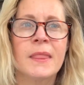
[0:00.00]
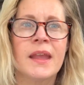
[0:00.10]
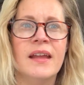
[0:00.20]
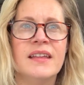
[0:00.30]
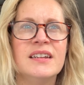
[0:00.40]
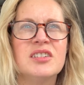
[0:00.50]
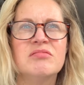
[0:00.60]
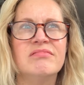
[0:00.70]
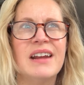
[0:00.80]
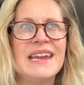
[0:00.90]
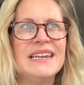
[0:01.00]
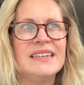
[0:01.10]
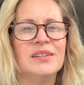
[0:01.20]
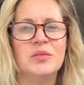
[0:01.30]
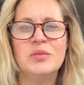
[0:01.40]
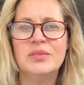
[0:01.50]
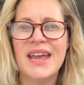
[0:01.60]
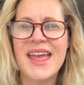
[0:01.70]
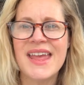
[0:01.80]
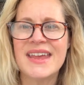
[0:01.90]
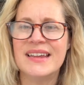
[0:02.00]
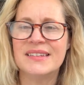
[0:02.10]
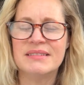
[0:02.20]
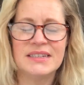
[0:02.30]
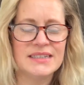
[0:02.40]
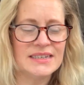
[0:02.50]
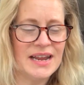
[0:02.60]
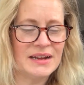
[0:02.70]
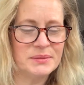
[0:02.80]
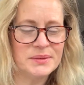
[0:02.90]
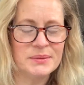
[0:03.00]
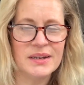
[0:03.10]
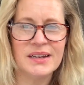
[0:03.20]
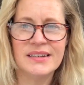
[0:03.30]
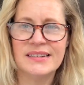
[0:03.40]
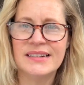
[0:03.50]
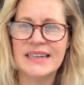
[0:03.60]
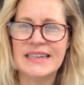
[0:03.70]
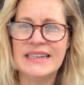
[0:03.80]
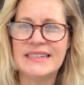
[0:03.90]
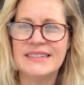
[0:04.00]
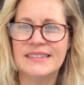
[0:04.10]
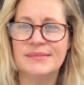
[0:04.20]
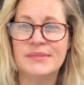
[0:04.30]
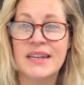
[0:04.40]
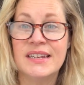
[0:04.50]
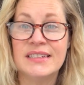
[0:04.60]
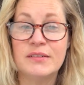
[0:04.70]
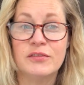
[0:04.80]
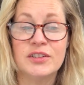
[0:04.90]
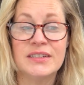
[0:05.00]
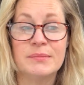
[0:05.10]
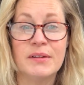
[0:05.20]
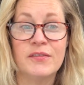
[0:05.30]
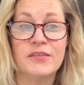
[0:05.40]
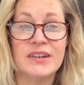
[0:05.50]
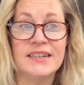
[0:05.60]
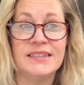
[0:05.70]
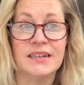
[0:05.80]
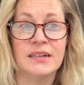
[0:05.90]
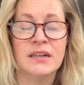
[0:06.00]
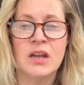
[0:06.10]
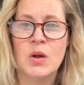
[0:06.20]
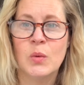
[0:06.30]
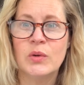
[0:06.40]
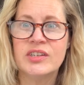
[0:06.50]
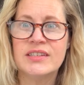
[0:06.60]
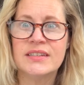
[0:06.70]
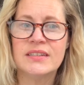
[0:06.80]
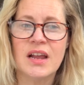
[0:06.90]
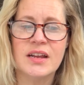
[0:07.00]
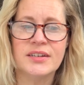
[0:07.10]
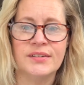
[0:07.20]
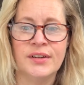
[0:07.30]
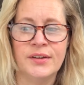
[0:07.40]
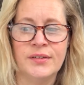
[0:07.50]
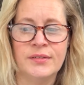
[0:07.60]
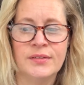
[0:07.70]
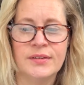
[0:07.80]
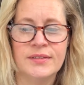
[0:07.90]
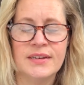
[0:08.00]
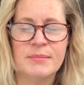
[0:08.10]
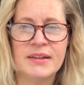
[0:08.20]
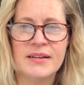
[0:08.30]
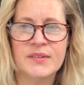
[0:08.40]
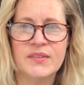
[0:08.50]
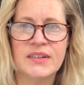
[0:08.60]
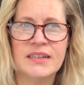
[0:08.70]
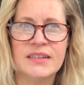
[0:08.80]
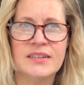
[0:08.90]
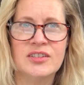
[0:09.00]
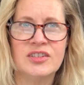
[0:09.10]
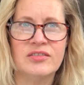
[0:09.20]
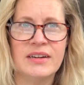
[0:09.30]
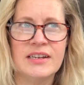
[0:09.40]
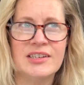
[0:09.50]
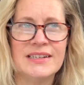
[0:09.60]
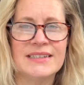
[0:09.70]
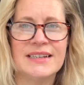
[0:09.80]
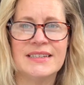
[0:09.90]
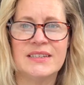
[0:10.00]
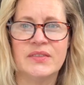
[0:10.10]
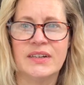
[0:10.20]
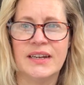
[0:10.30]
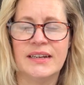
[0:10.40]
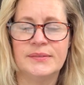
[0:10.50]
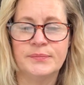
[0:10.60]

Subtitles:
And then it just rained all day. So I just did housework and cleaned and defrosted my freezer, which is, I don't know, does anybody else find it strangely satisfying?